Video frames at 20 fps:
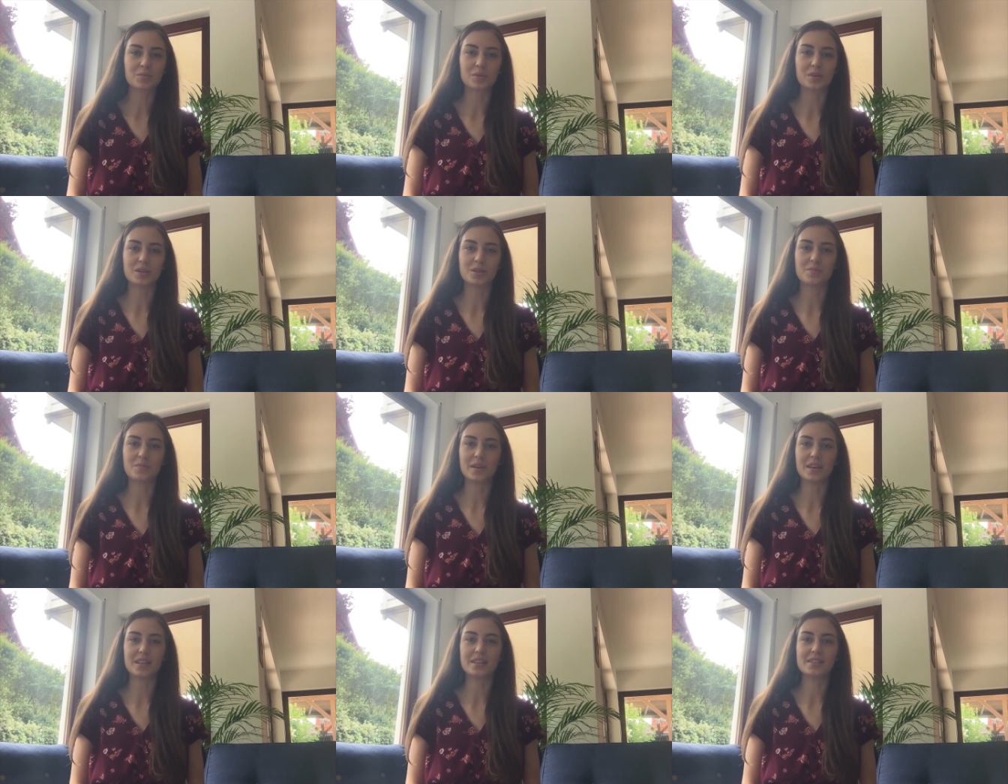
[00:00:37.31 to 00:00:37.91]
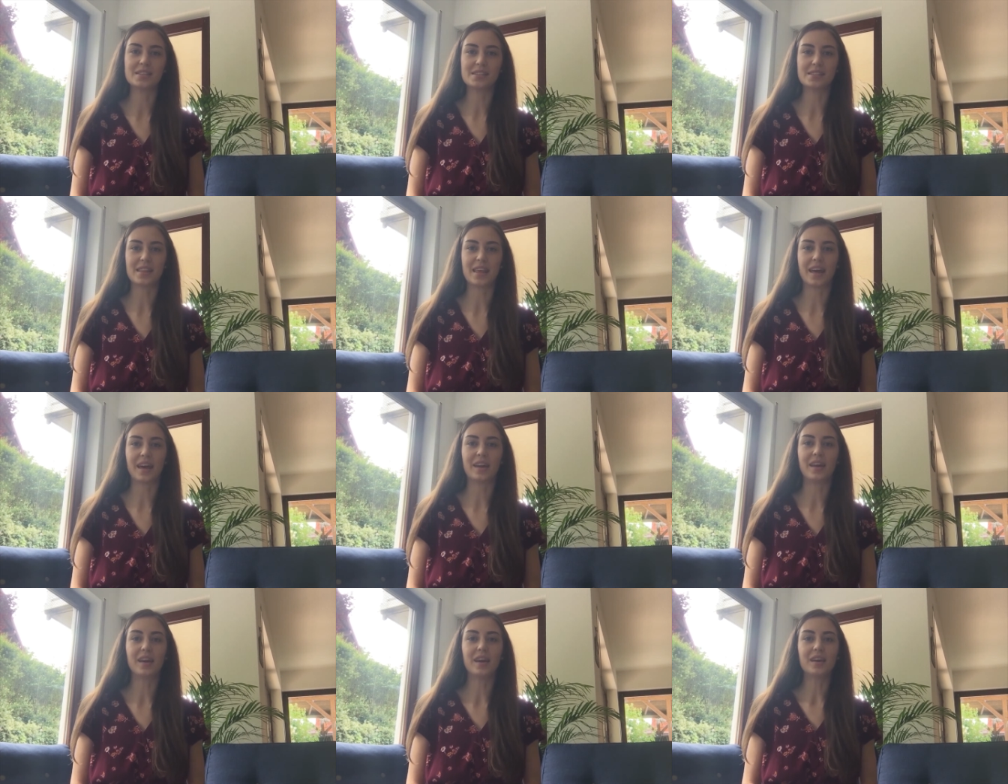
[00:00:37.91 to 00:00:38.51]
which means
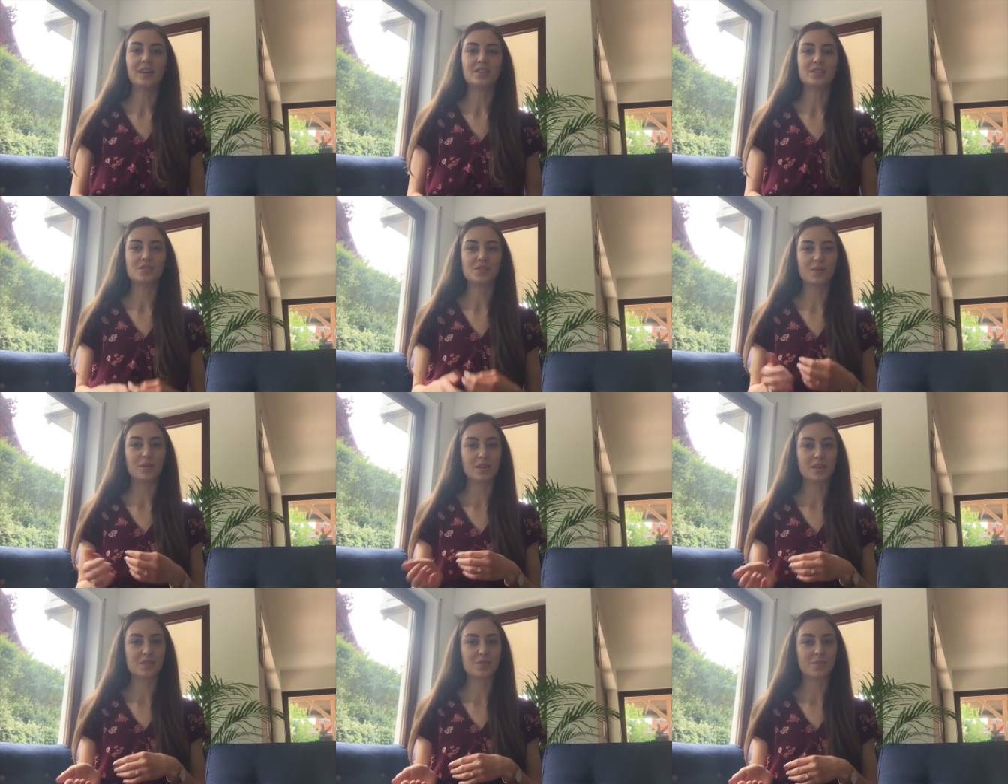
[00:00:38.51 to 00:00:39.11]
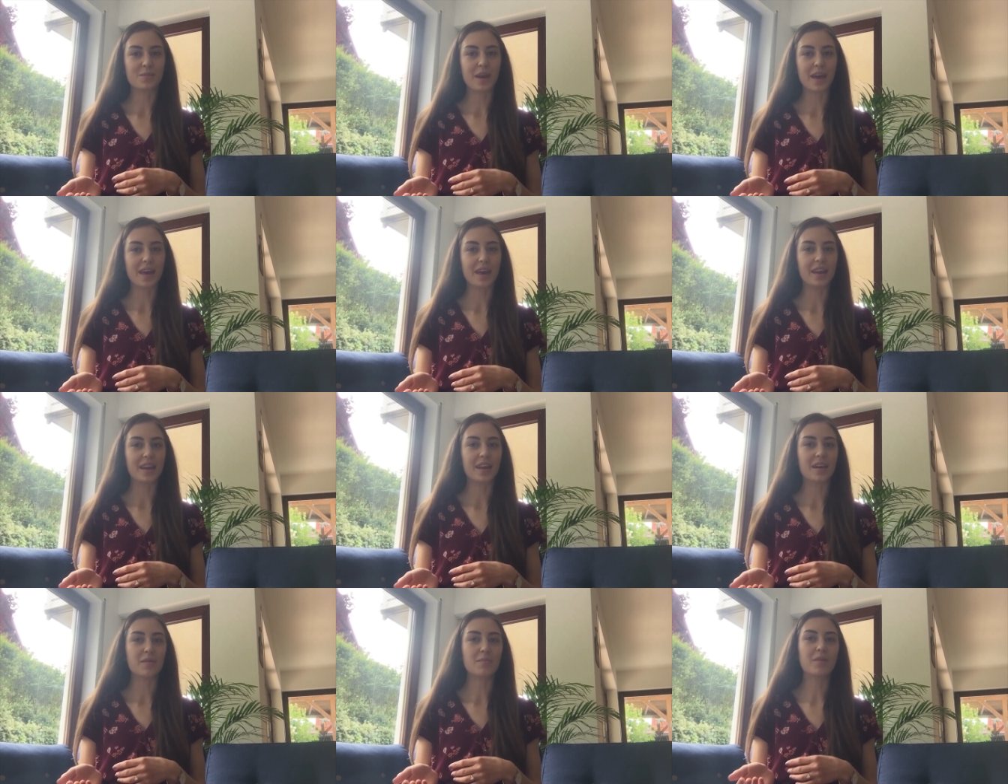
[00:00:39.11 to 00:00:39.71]
that students from
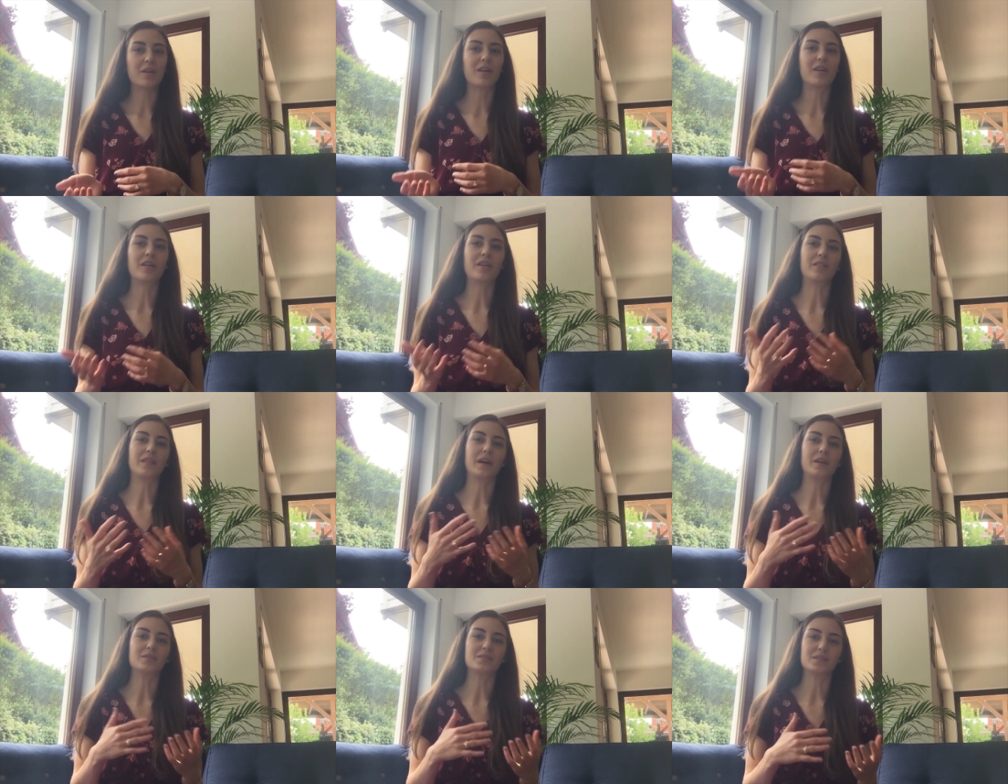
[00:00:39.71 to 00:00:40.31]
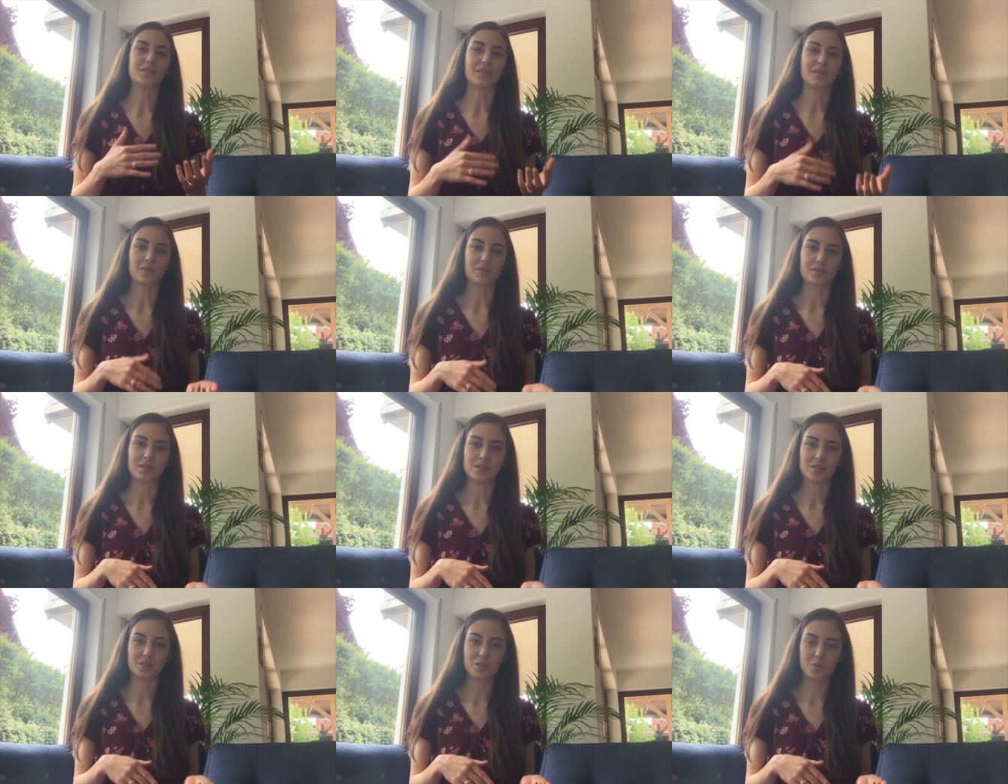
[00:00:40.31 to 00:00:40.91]
A&M are allowed to go
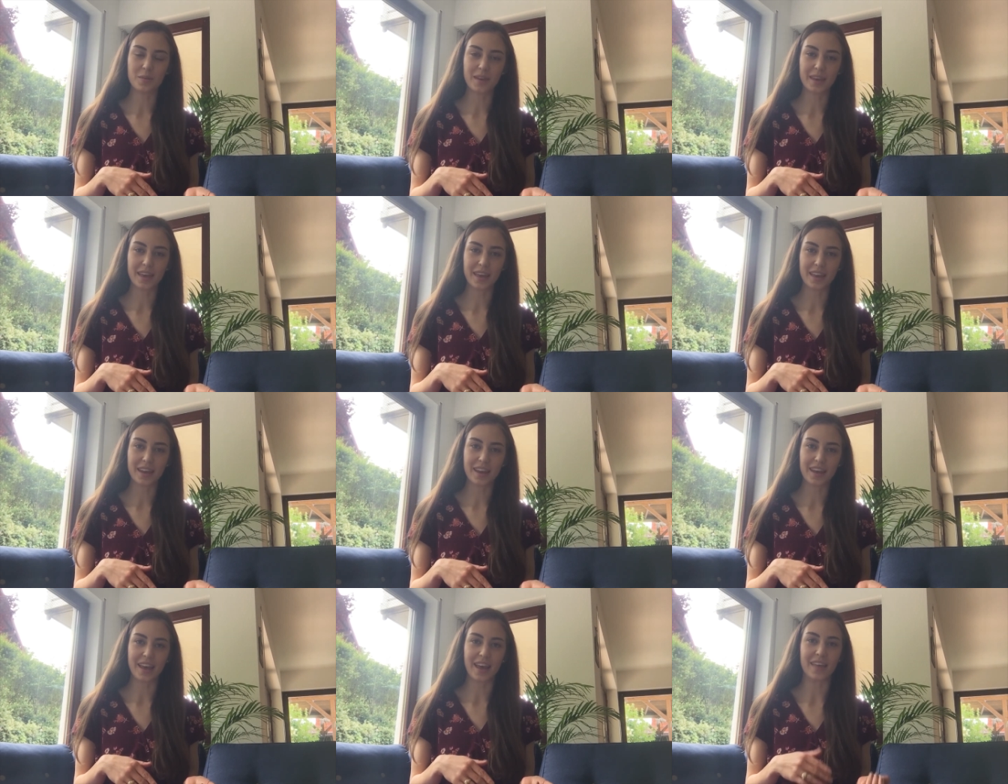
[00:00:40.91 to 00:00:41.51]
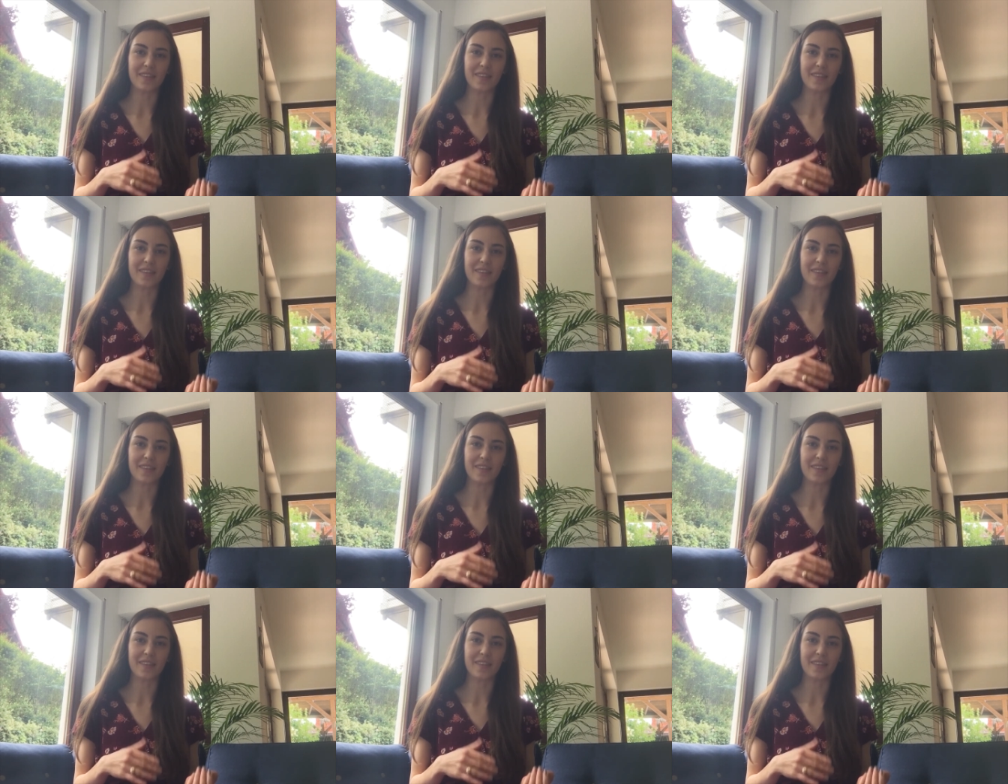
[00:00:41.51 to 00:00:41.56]
to Tübingen